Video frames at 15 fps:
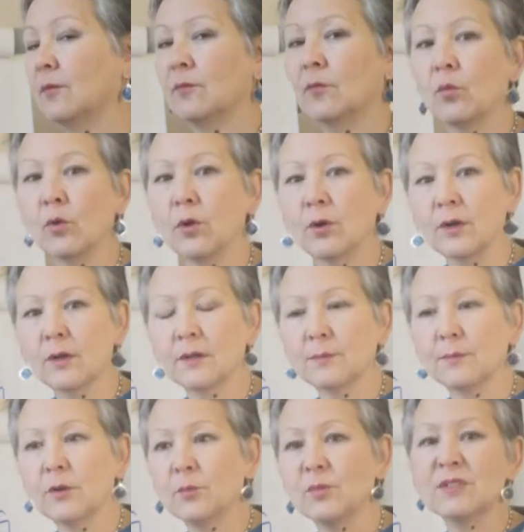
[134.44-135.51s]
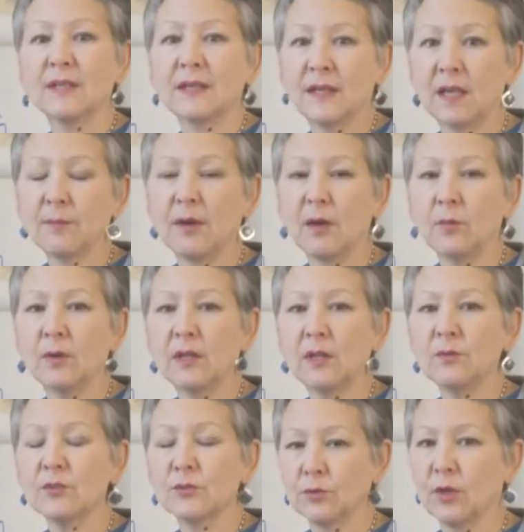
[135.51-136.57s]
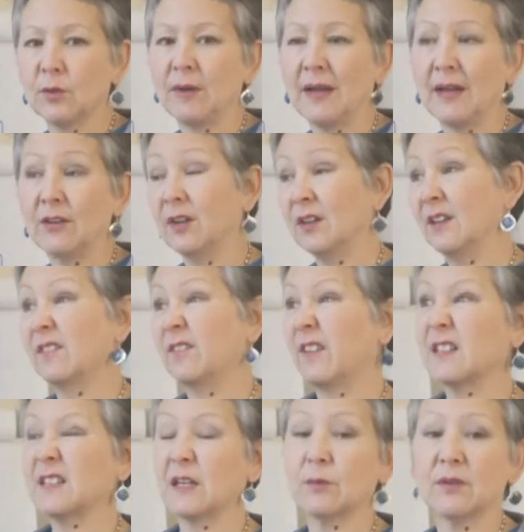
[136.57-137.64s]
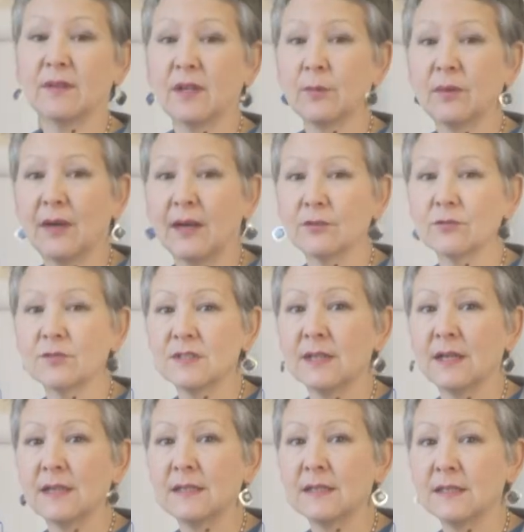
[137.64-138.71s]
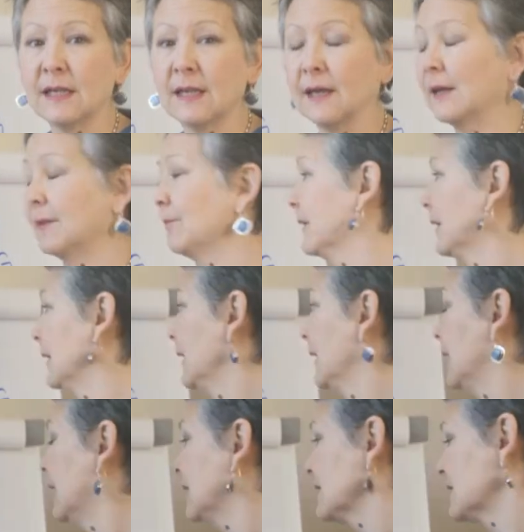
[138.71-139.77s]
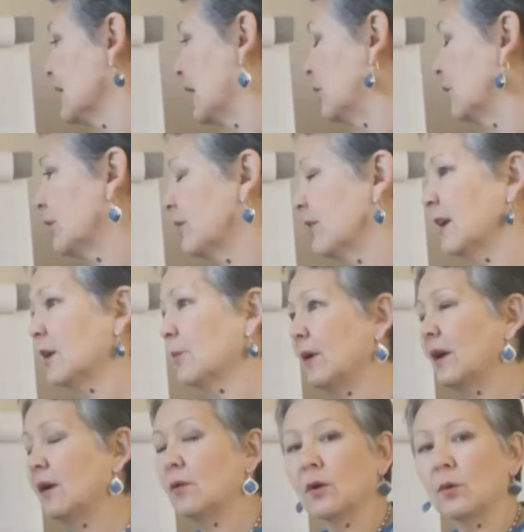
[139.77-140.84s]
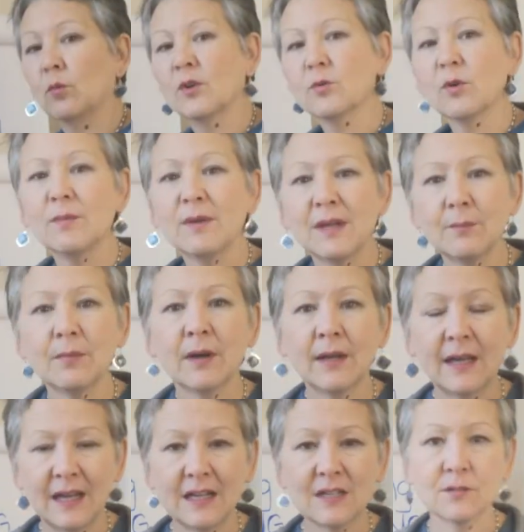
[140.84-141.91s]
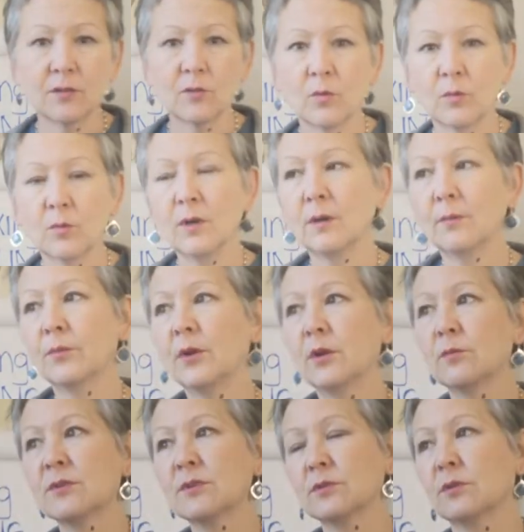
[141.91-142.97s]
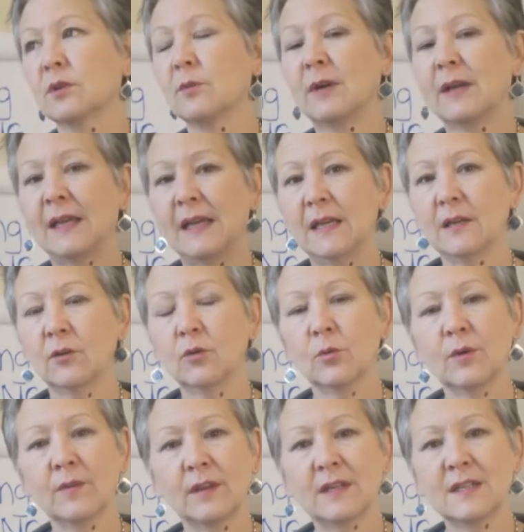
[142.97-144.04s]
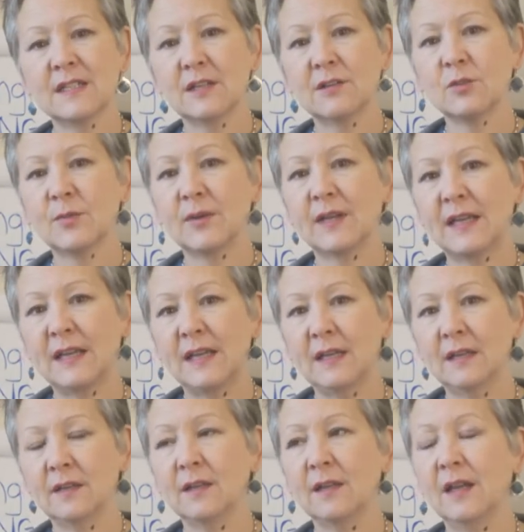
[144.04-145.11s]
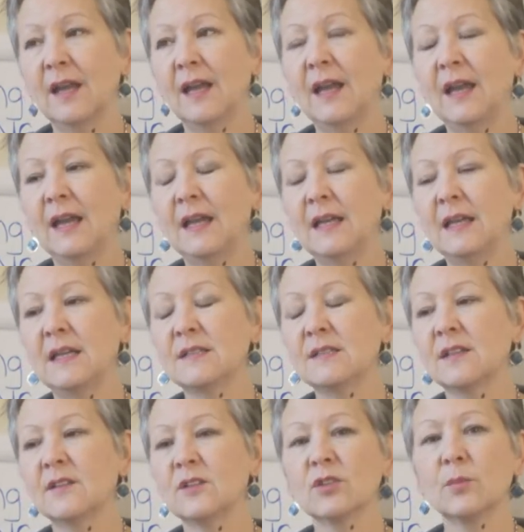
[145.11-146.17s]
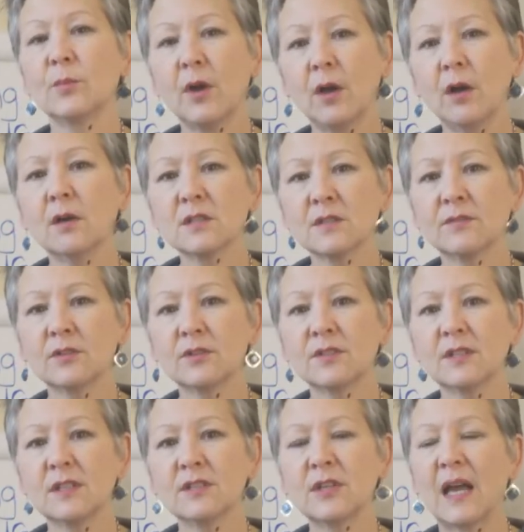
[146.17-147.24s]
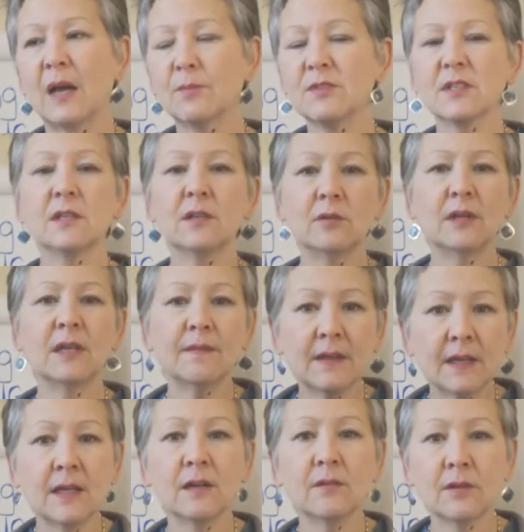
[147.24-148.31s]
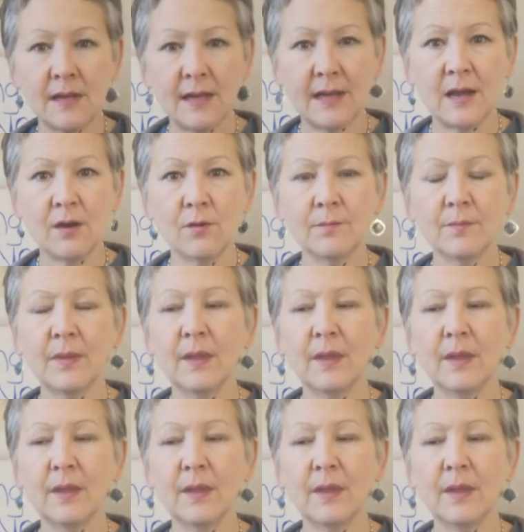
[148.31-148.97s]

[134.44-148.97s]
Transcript: what Berne was thinking about when he was talking about adult, and in fact how we think about adult today in TA. So if we think about what do we mean by adult, well, what Berne was talking about here, or what the idea is about here, is that there's a part of us that is absolutely in the here and now,